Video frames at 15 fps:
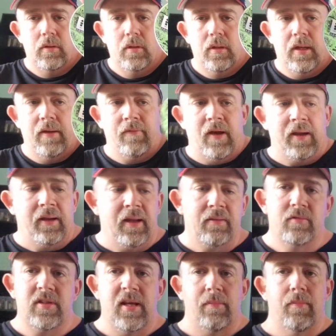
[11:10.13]
If I can
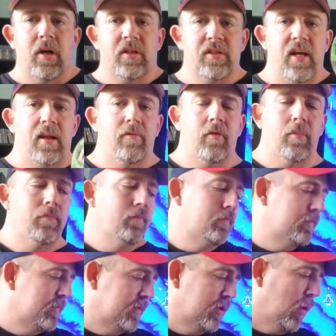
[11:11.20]
get $10 out of them,
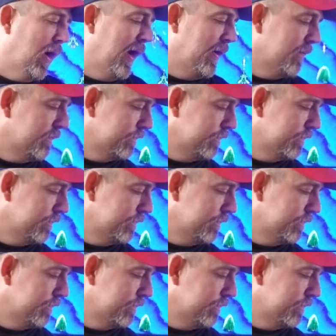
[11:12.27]
great.